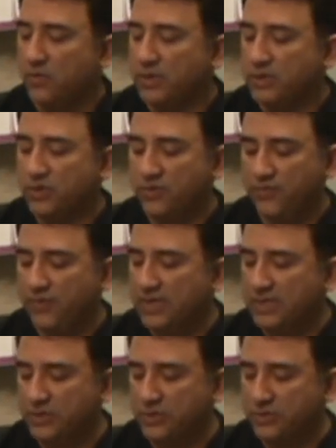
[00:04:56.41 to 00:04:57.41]
once you're
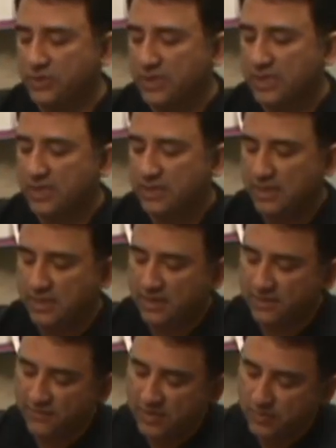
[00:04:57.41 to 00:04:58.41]
finished using it,
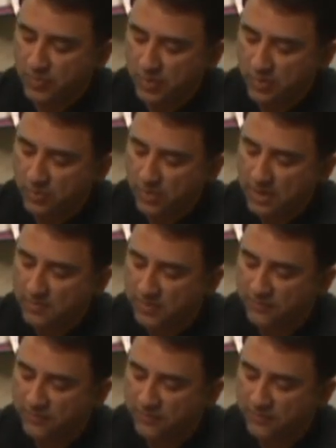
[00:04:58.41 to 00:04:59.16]
definitely put it right,